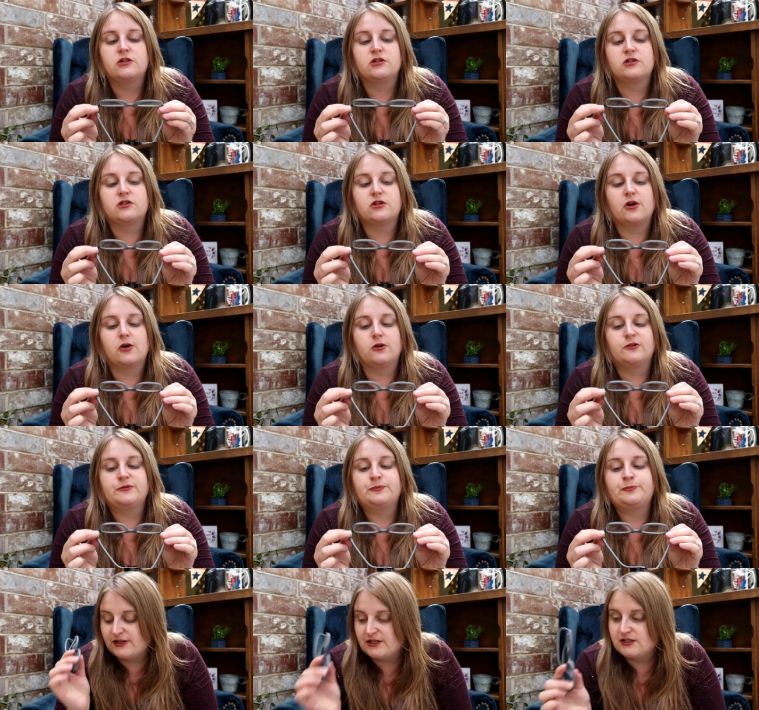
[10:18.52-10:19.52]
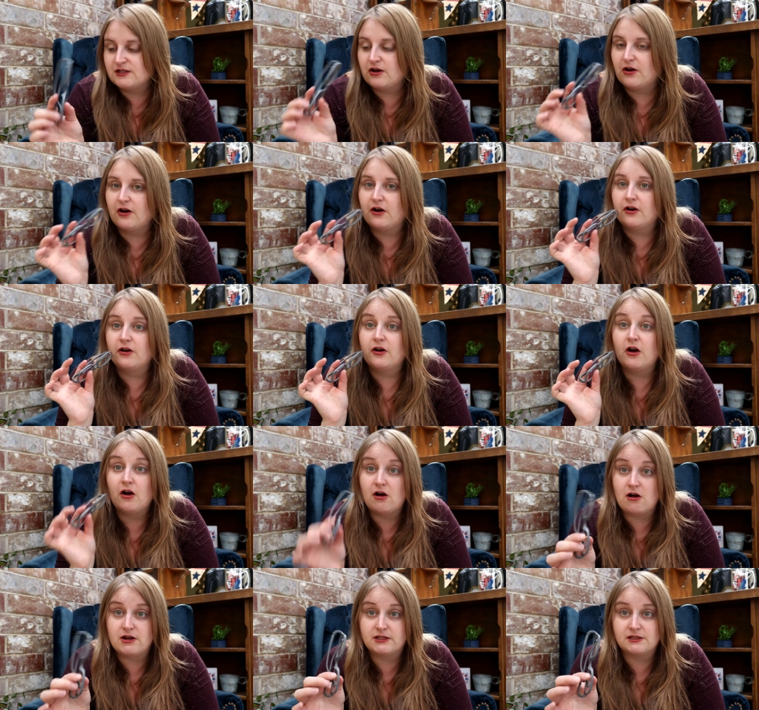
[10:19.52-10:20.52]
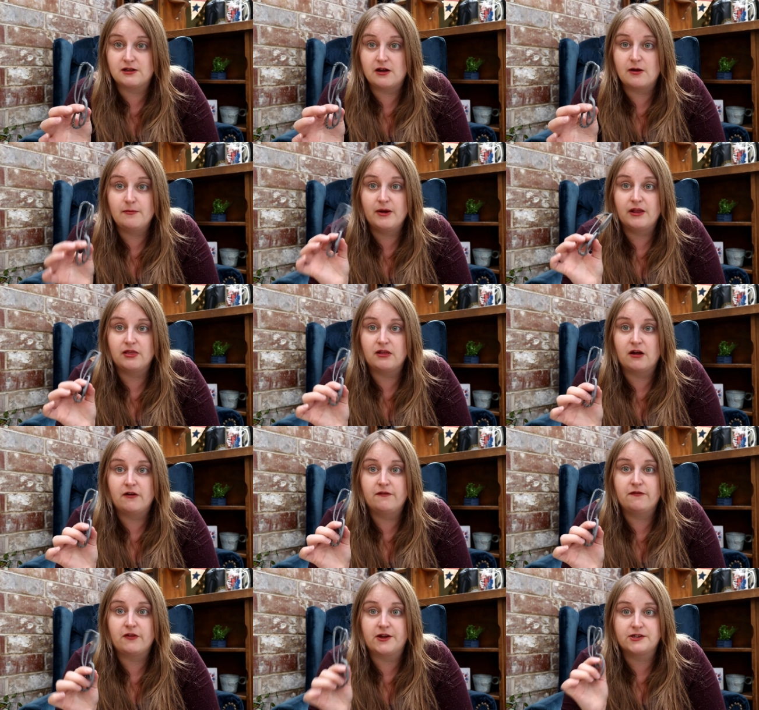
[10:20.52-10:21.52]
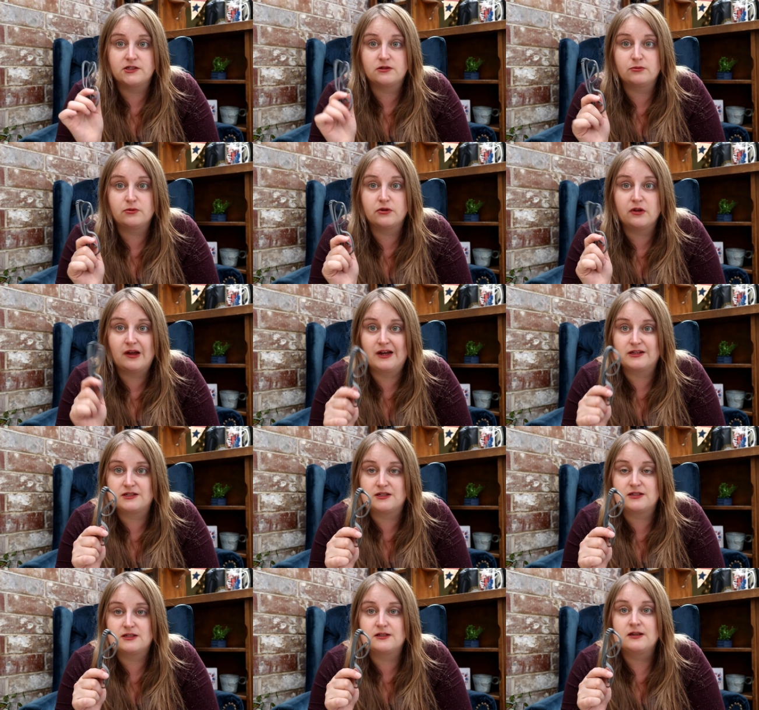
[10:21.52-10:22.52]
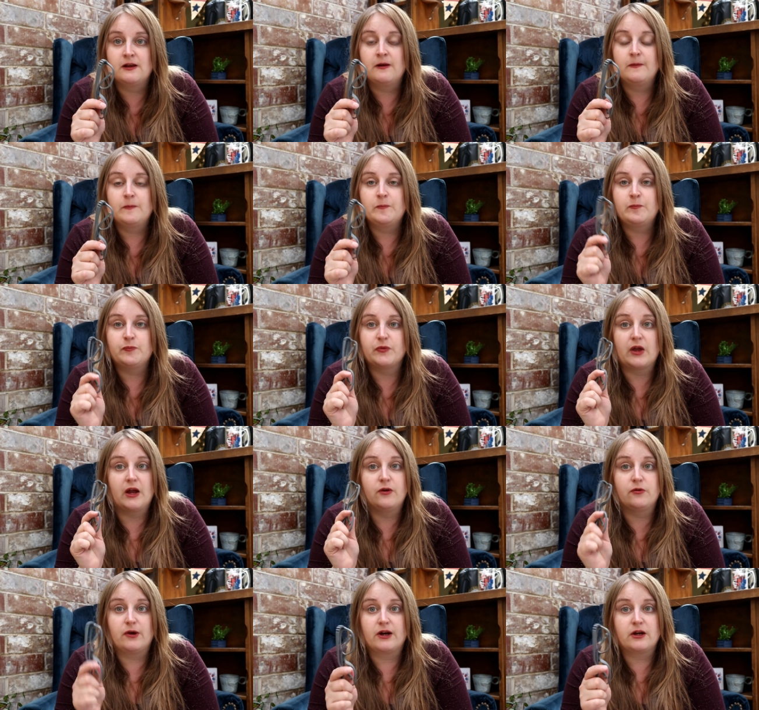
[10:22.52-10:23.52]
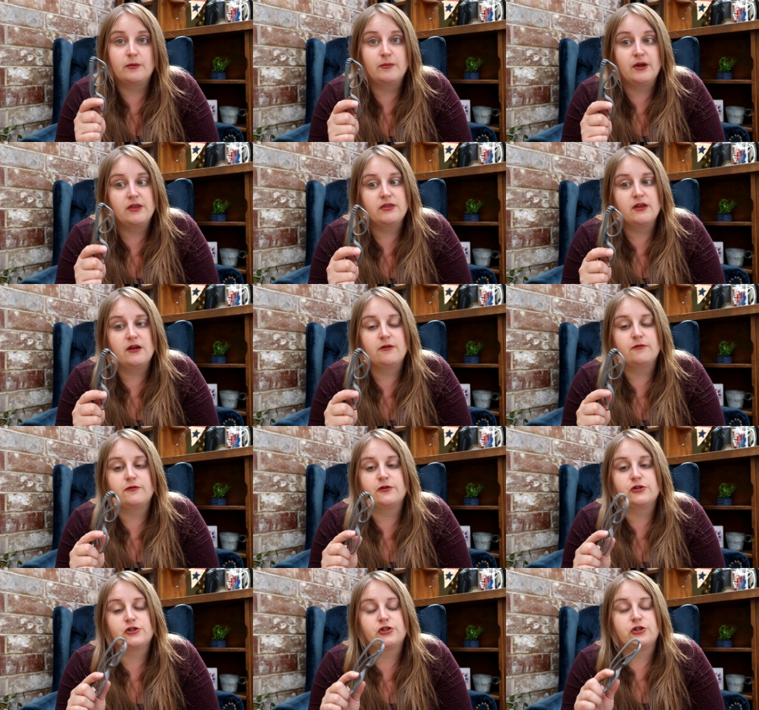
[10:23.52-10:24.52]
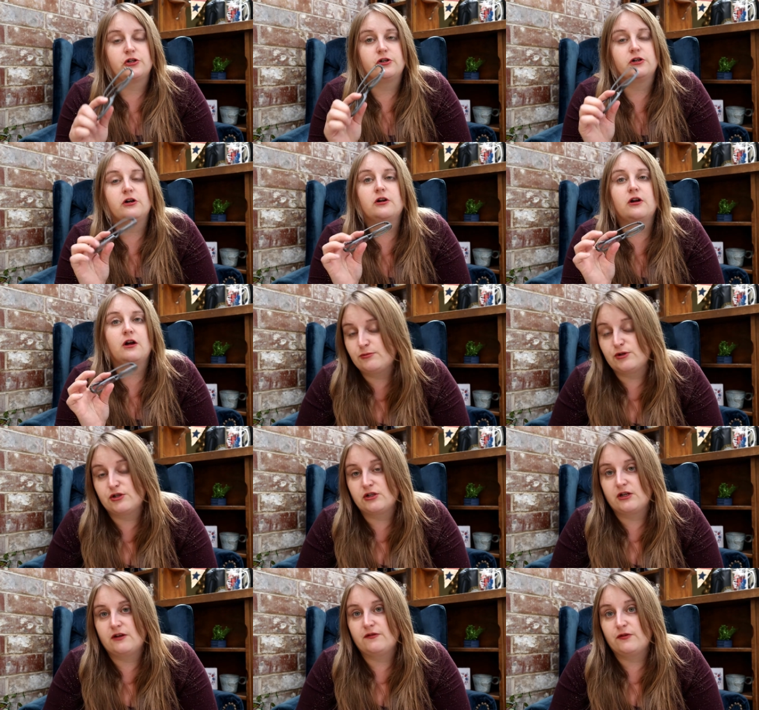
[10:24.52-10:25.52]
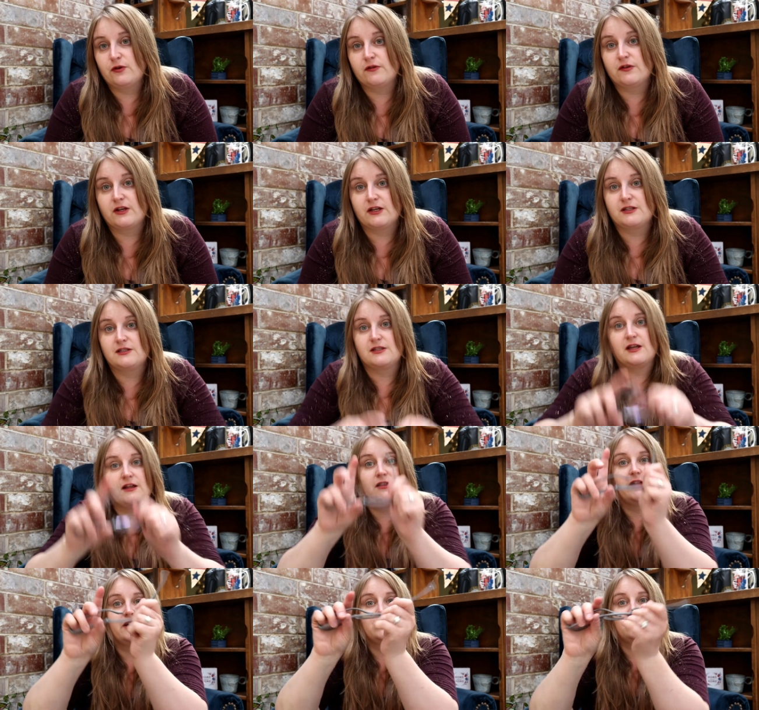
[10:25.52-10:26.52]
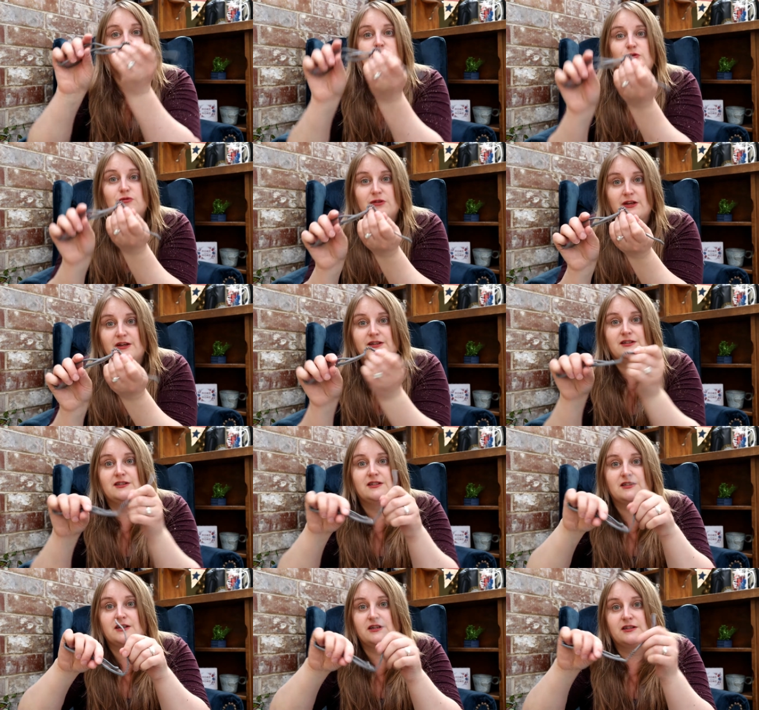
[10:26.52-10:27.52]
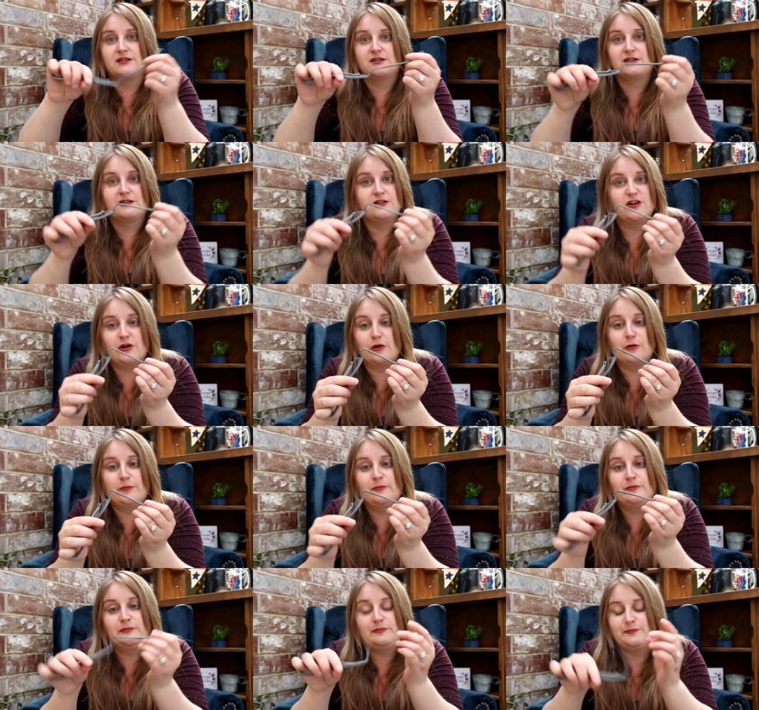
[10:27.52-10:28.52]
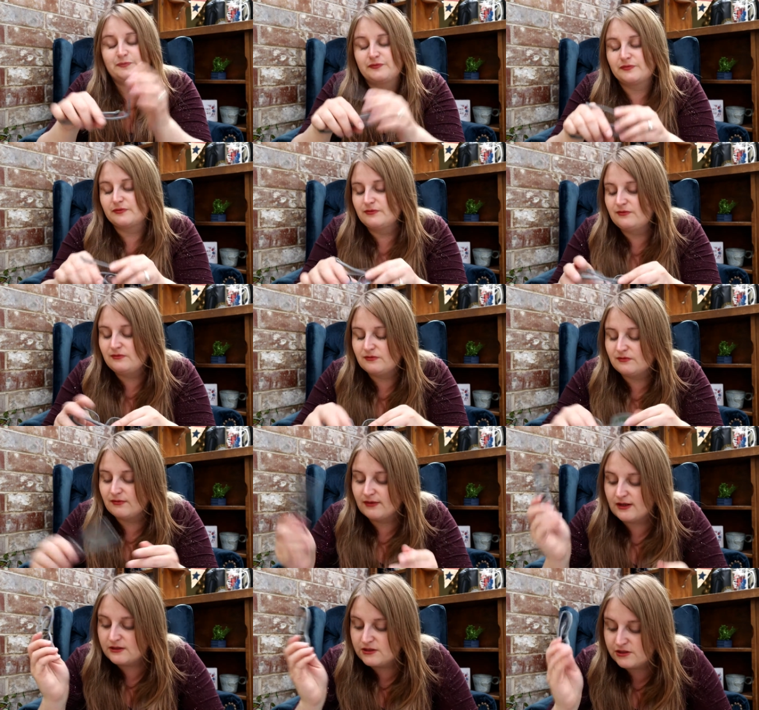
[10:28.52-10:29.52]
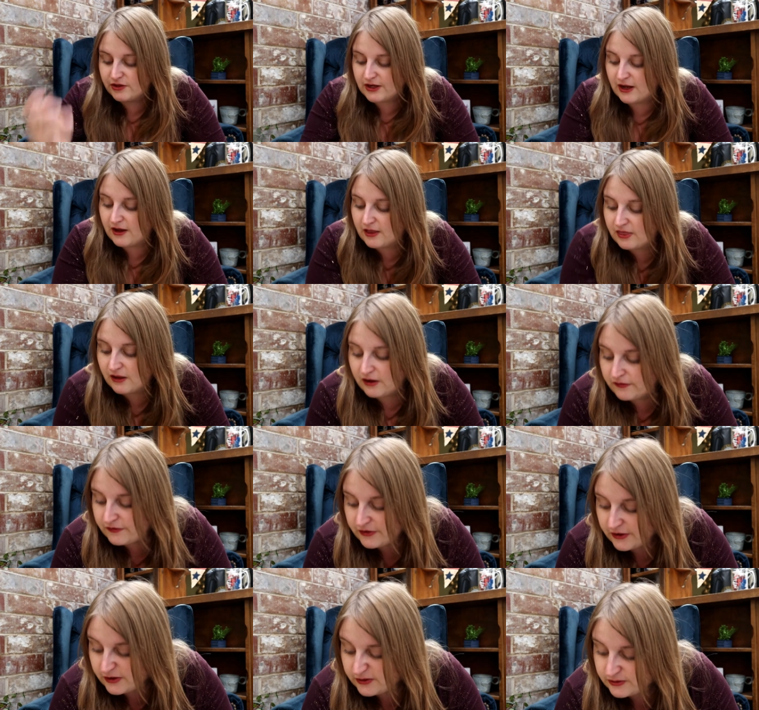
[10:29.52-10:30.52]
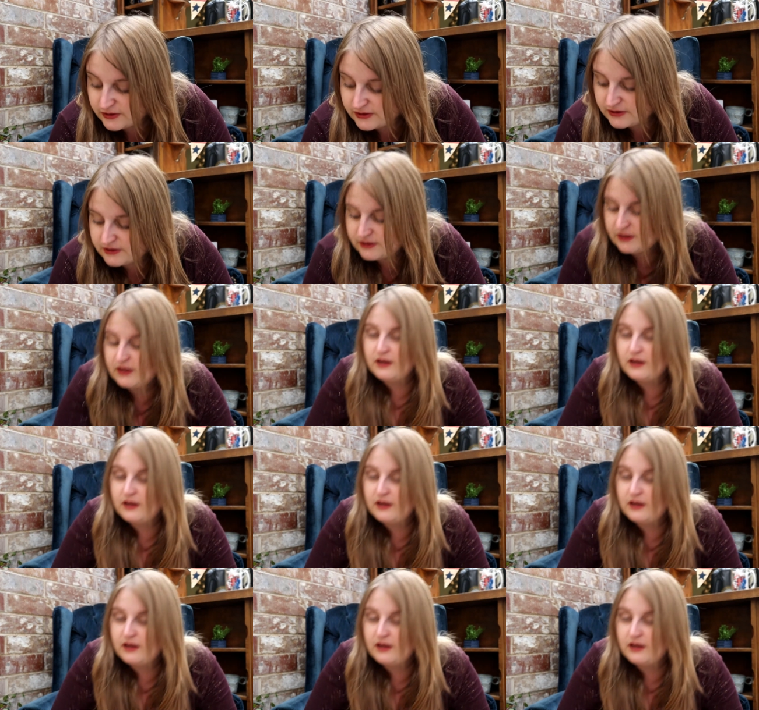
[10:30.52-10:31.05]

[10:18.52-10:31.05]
So these are awesome. I love flexible glasses. I recommend them for sure, especially if you have kids that like to do this because, you know. So yeah, I love those.